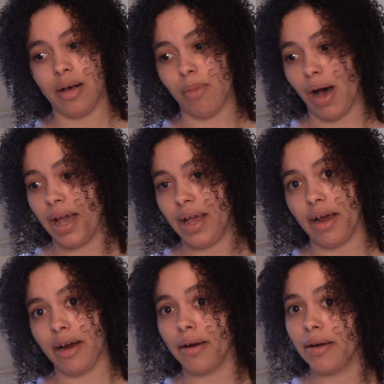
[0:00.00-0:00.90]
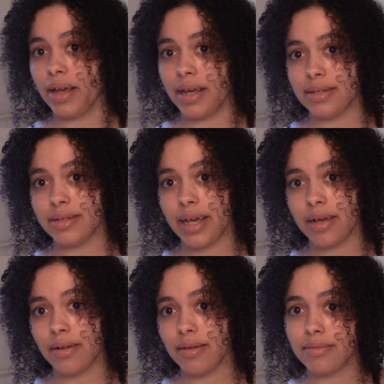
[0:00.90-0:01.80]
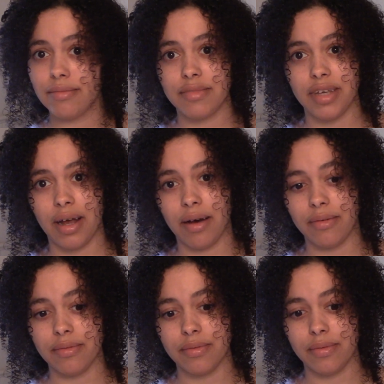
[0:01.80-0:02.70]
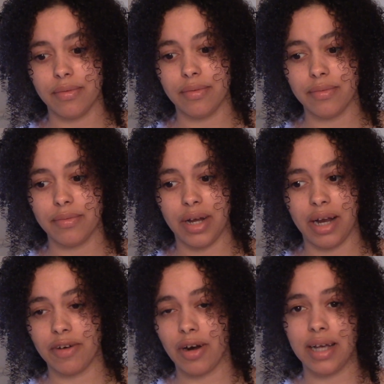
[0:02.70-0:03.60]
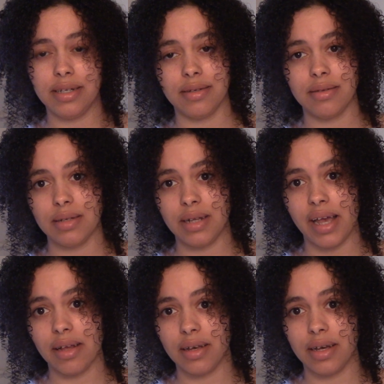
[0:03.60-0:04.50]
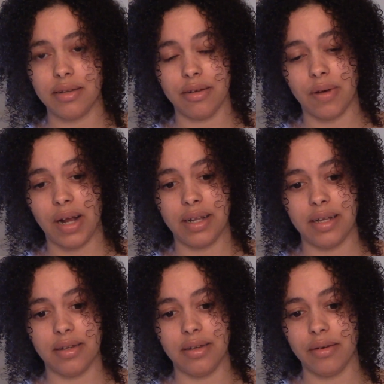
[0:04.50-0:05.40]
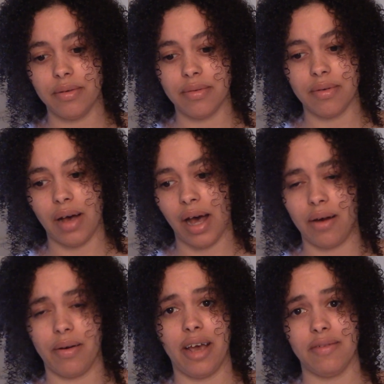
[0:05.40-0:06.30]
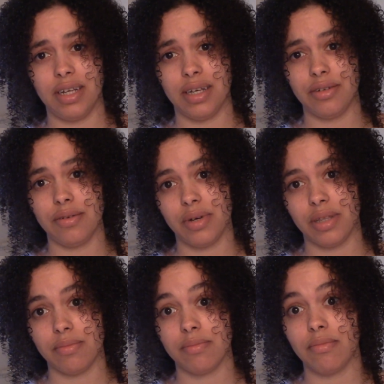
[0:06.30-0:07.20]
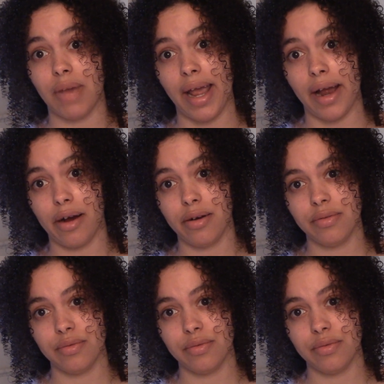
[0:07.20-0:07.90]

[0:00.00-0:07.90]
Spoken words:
My hair, it gets tangled, whatever, I just detangle it, do what I need to do. I don't have any issue with my hair.